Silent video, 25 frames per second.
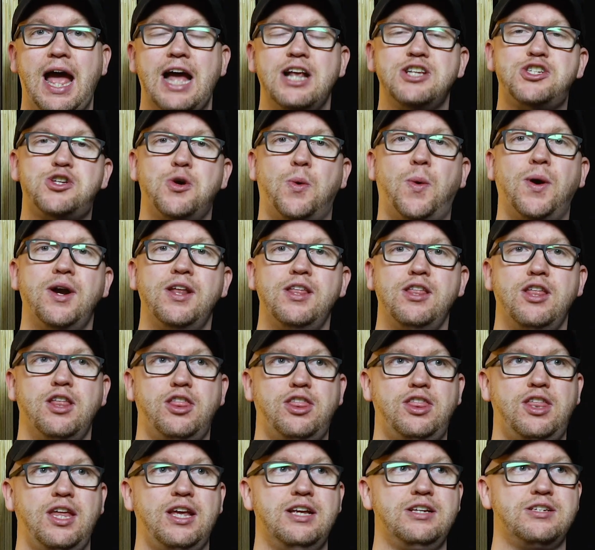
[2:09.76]
And so, one of the
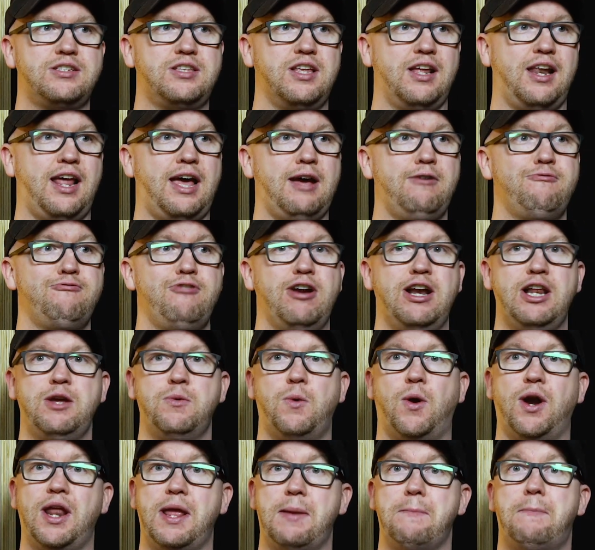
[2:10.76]
things that I really
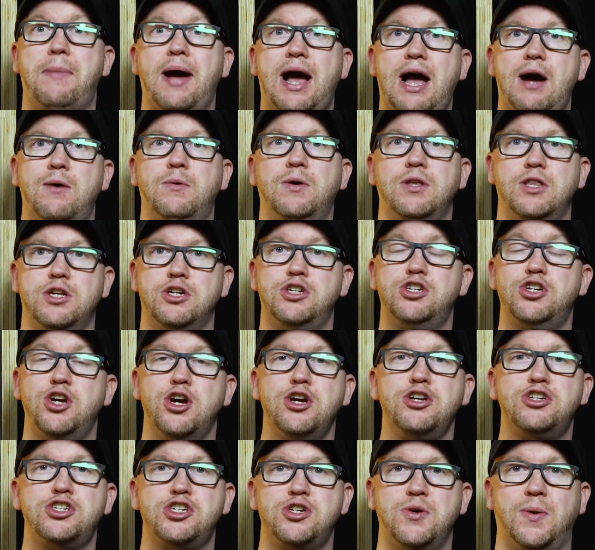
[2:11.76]
want to empower the
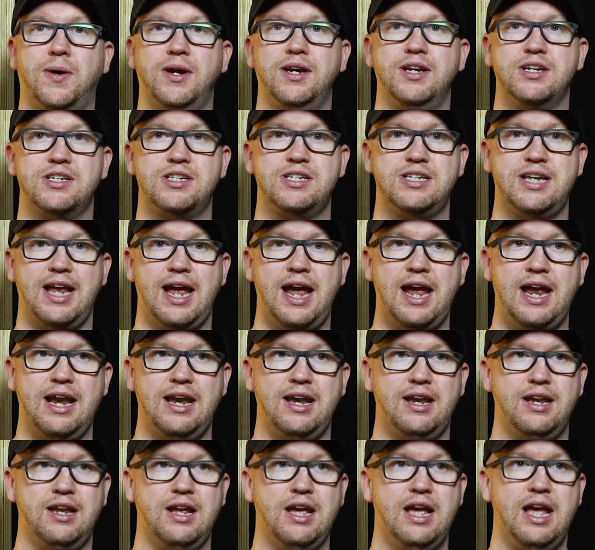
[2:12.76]
church to
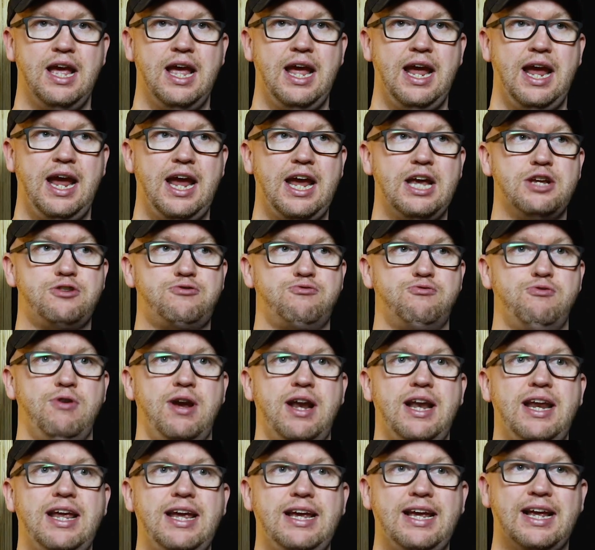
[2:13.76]
understand is
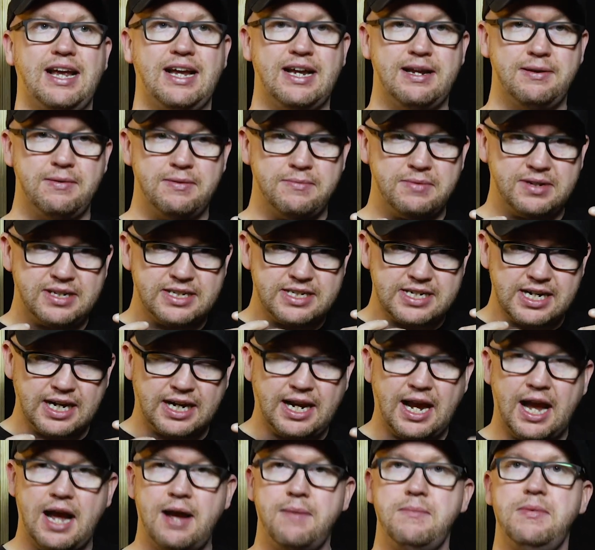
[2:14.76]
really to
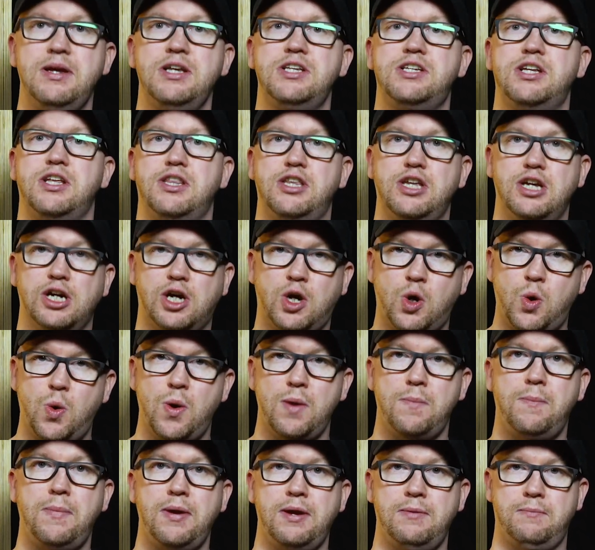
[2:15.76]
come into the
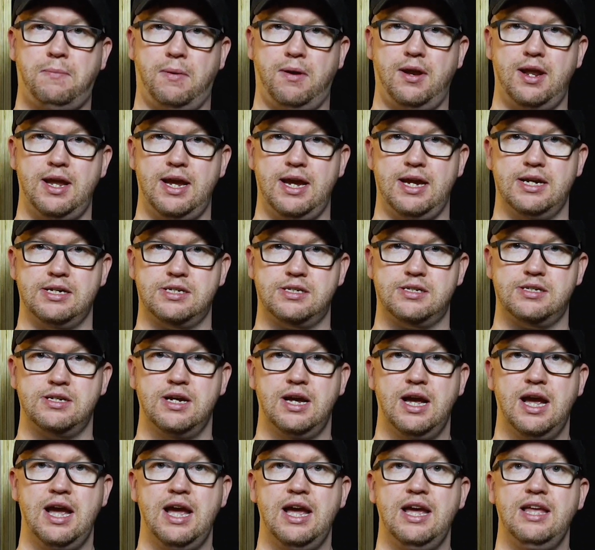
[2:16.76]
equipping place
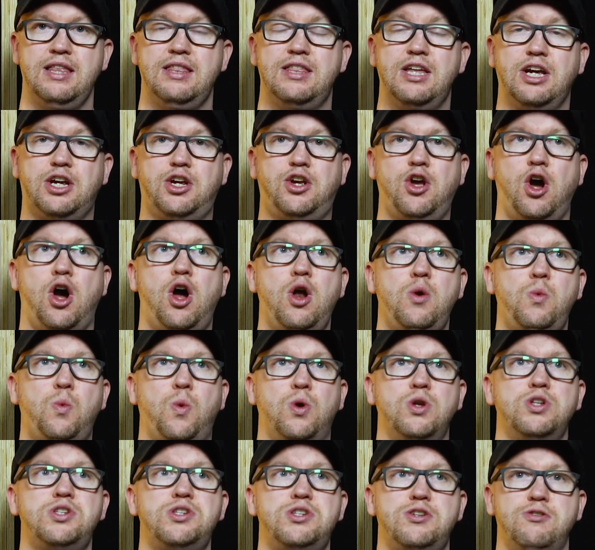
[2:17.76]
that God
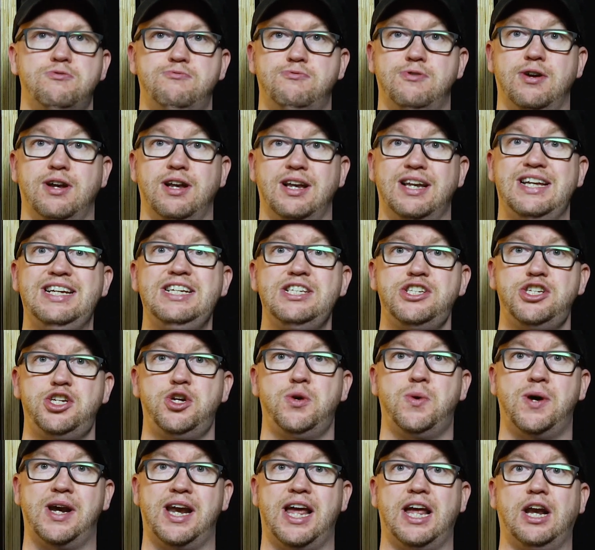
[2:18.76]
wants to release
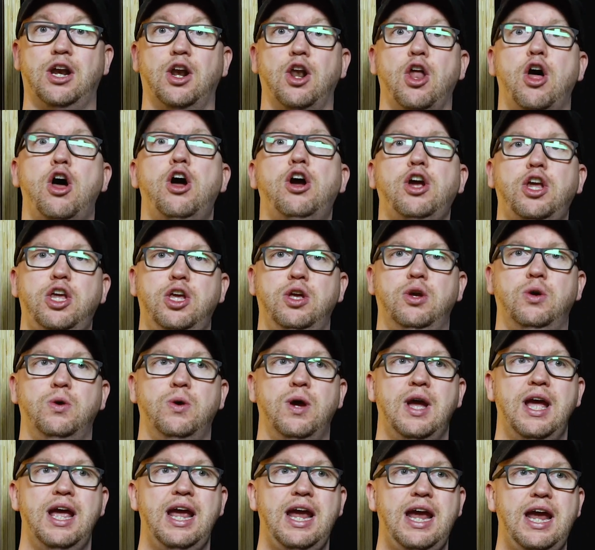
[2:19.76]
you and unlock
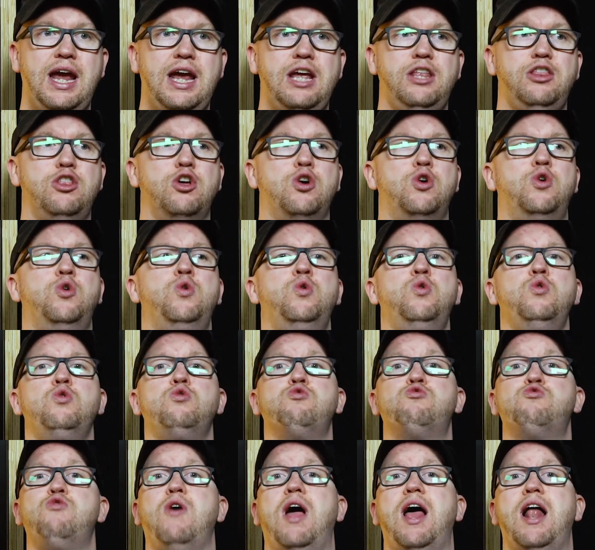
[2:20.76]
you in the
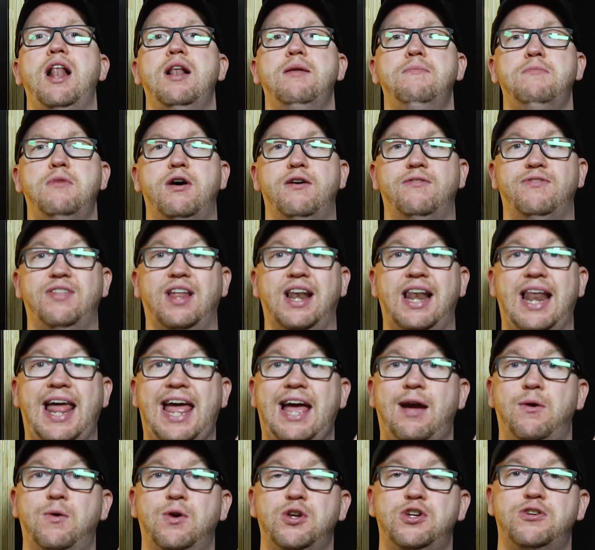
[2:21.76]
whole realm of the
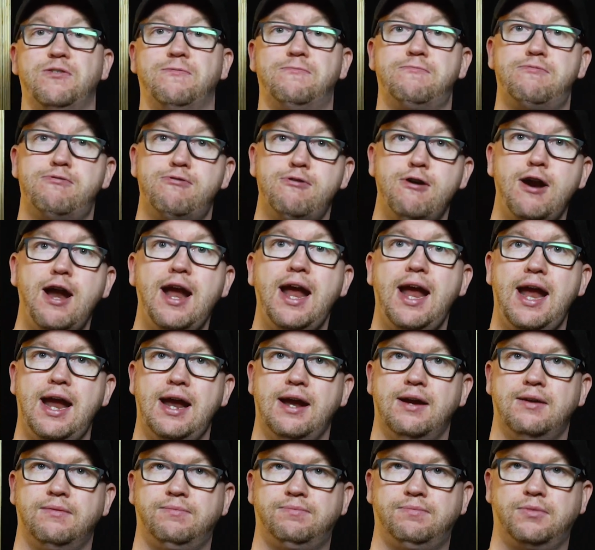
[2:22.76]
language of prayer
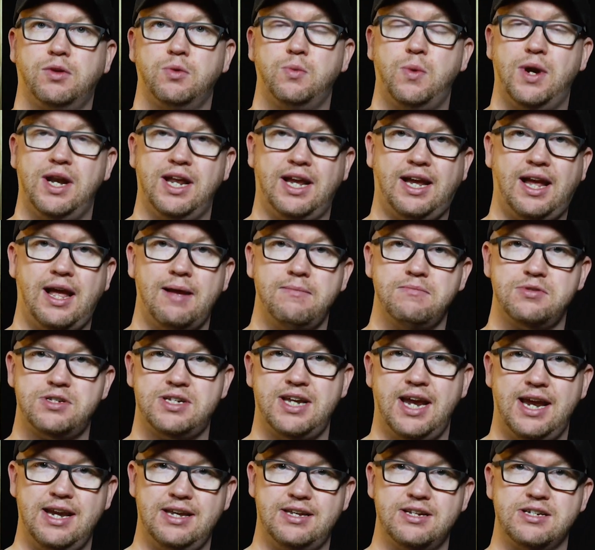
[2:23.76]
when it comes
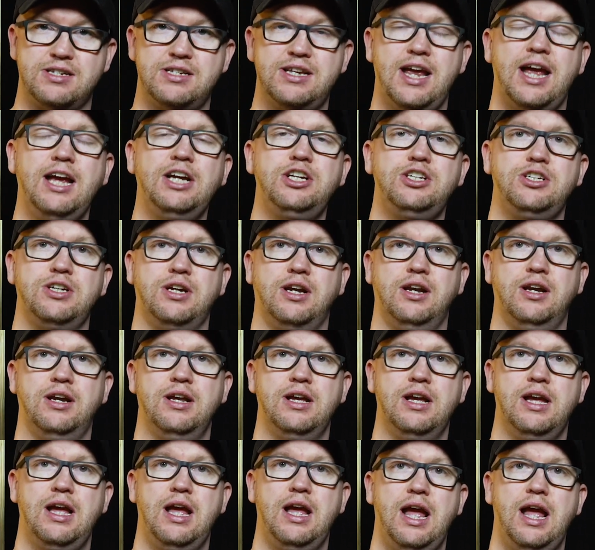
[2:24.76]
to intercession.
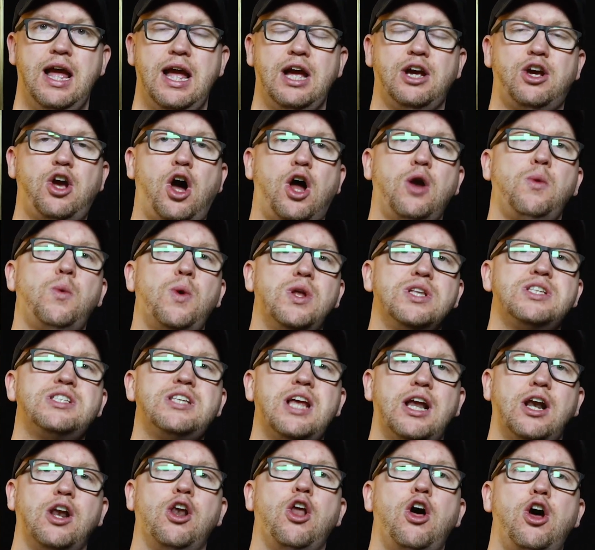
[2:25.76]
And God wants
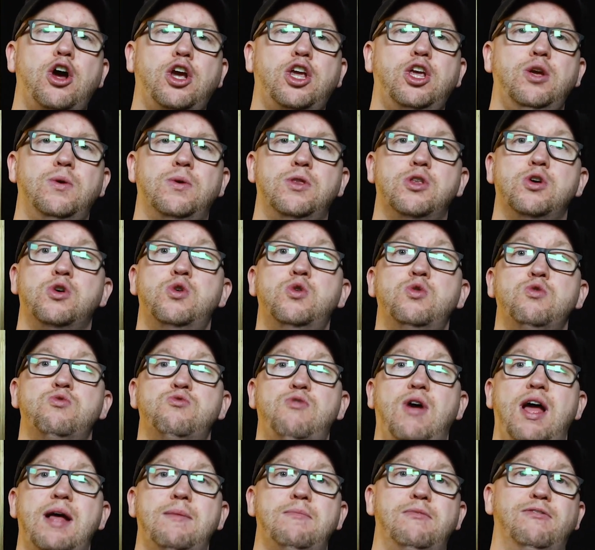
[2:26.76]
to unlock you in the whole
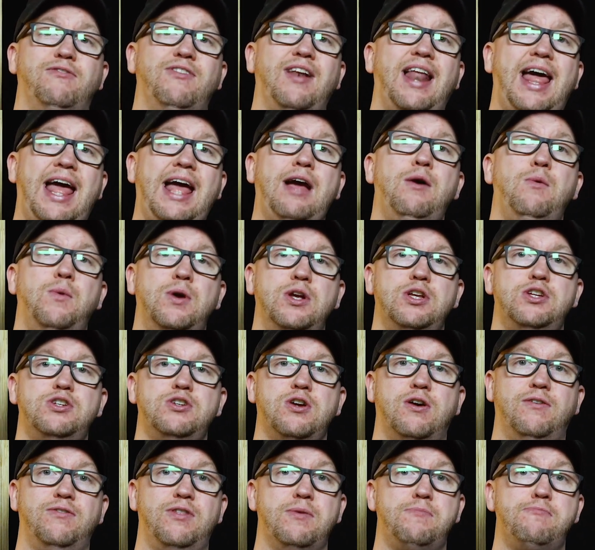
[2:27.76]
realm of language
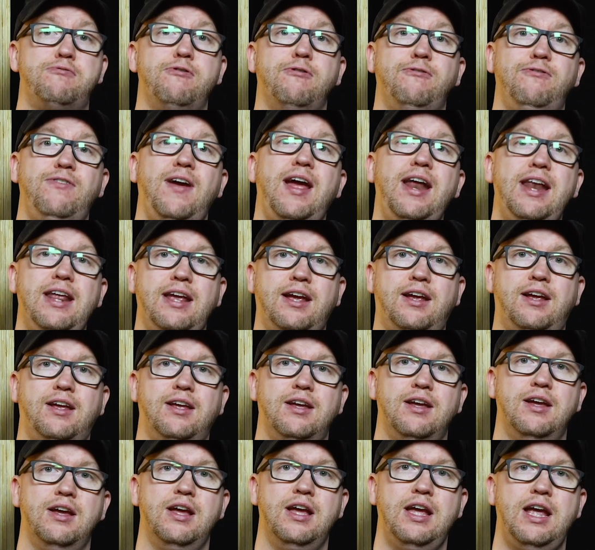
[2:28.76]
of the prophetic
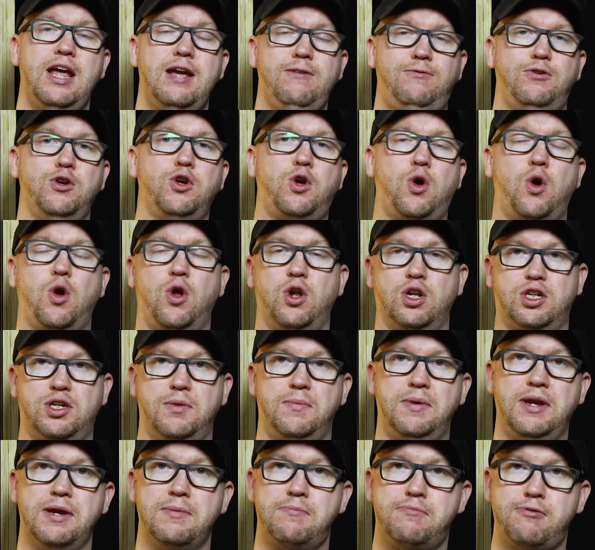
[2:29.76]
if you're called to
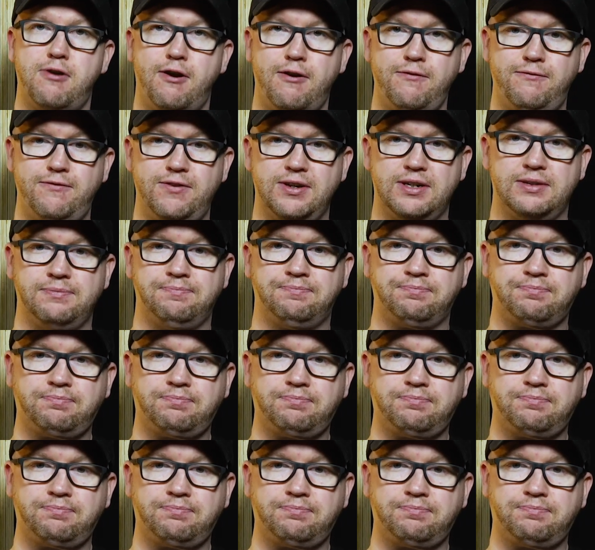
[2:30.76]
be a prophet.